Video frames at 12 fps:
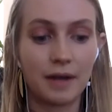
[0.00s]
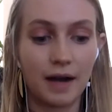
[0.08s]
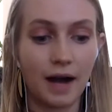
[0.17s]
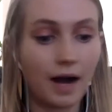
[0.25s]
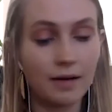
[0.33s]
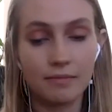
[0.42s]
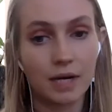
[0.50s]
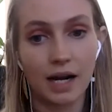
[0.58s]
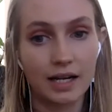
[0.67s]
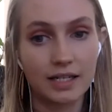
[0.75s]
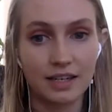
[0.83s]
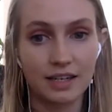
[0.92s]

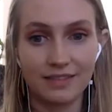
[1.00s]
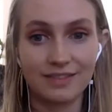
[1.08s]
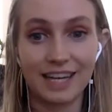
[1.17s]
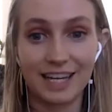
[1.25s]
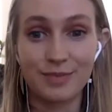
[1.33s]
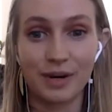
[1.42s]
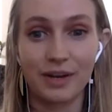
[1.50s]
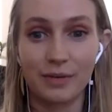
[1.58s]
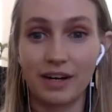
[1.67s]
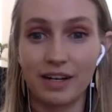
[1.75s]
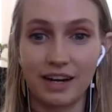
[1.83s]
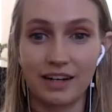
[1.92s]
But that's what I
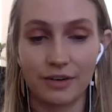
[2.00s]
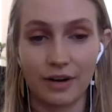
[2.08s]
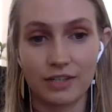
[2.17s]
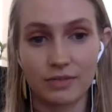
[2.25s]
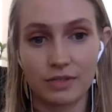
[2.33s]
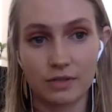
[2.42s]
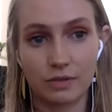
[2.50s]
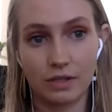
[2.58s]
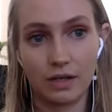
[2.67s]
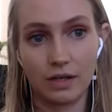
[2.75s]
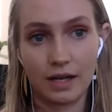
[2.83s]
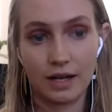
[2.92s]
wanted out of graduate
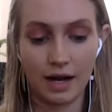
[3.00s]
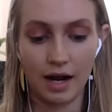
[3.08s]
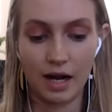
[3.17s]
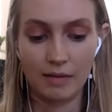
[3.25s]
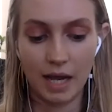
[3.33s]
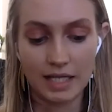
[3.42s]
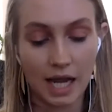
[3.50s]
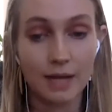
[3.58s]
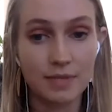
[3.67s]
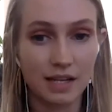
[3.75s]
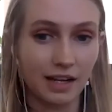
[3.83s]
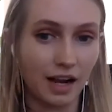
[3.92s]
school. Sure. At
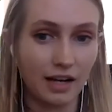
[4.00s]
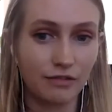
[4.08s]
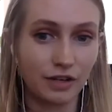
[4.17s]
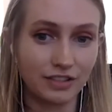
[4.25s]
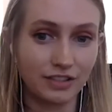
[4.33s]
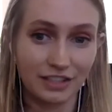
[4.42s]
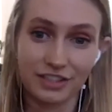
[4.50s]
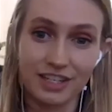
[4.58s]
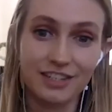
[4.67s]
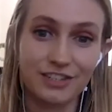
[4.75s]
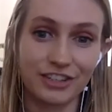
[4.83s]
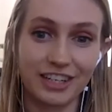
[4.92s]
times I kind of felt
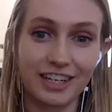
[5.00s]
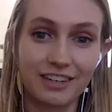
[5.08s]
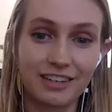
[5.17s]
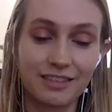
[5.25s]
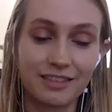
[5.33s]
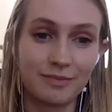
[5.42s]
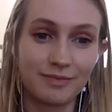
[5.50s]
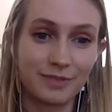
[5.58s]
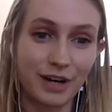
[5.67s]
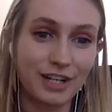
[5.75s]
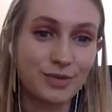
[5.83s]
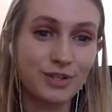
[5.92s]
guilty during
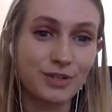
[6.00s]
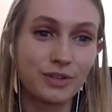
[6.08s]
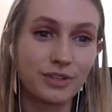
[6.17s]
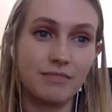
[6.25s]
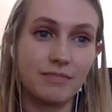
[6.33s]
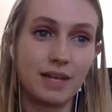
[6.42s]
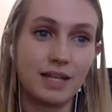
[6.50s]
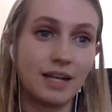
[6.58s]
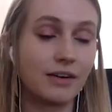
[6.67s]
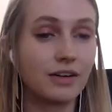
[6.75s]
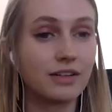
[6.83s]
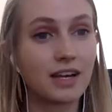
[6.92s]
graduate school, and
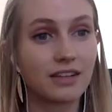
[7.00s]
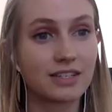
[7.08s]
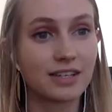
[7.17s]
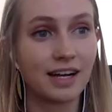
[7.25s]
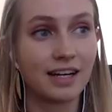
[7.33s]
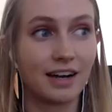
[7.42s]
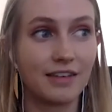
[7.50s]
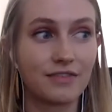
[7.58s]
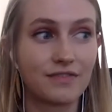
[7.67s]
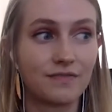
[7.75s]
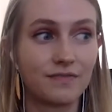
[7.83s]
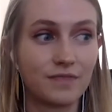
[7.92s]
now on the other side, I've
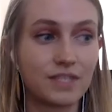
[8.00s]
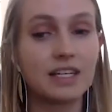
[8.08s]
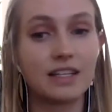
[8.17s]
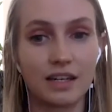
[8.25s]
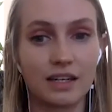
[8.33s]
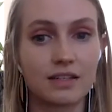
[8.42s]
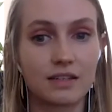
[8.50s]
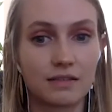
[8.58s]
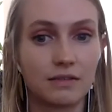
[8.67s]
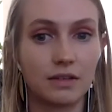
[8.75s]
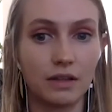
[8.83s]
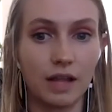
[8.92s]
seen that it's
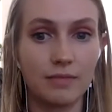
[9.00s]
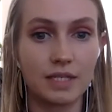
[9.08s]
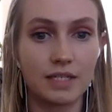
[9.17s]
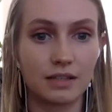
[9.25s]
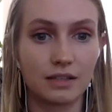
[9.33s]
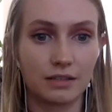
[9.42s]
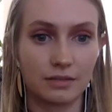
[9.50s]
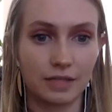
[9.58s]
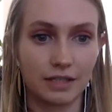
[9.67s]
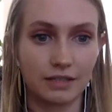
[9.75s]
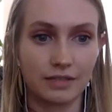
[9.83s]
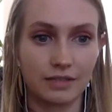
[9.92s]
led me to the
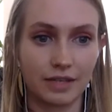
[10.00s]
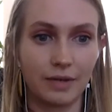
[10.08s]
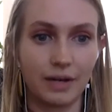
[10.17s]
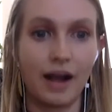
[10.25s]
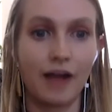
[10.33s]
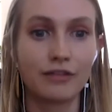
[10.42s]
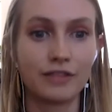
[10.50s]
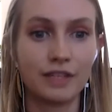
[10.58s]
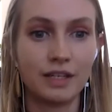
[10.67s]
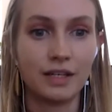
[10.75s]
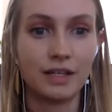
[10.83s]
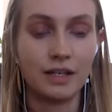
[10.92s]
career that I want to have.
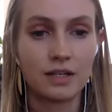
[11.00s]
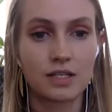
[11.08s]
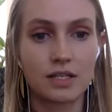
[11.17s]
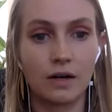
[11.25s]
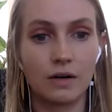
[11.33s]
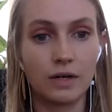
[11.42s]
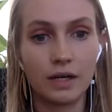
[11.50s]
Right. So